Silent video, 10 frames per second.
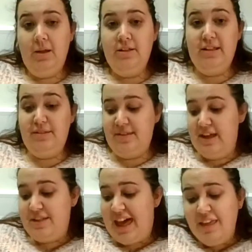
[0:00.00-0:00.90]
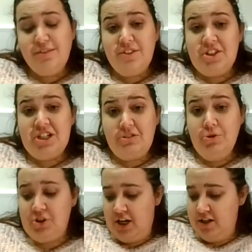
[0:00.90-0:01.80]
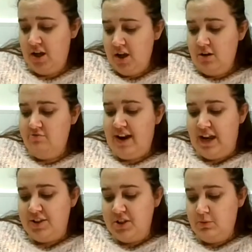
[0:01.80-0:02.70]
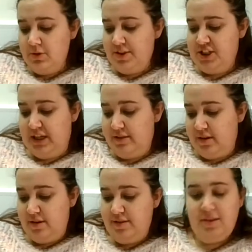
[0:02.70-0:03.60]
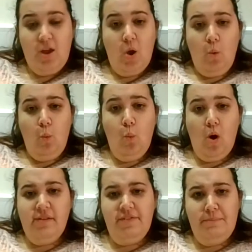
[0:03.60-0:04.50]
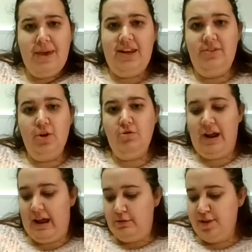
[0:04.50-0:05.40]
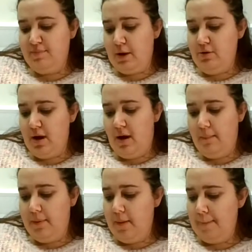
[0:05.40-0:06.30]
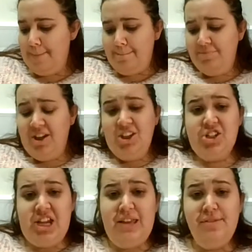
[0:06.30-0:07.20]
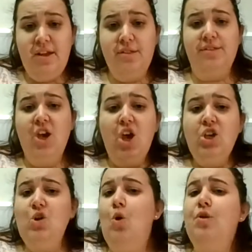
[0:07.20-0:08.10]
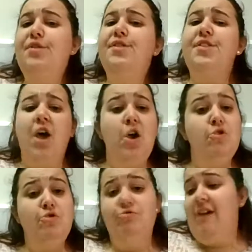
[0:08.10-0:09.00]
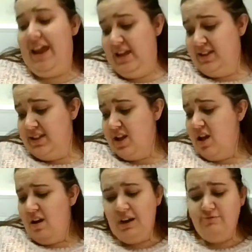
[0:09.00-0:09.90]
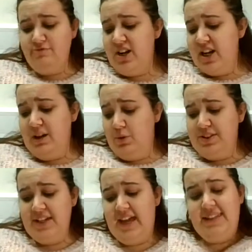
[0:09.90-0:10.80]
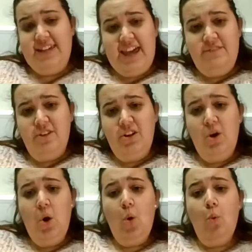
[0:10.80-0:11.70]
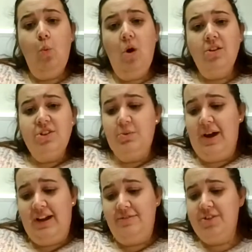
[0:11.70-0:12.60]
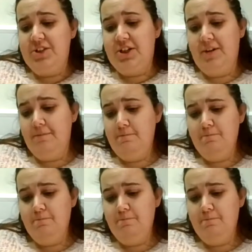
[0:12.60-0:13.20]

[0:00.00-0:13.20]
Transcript: And it says, As the children ran towards Jesus, one of the men in the crowd spoke up. Jesus, you're so great. I really want to get to heaven. What do I have to do?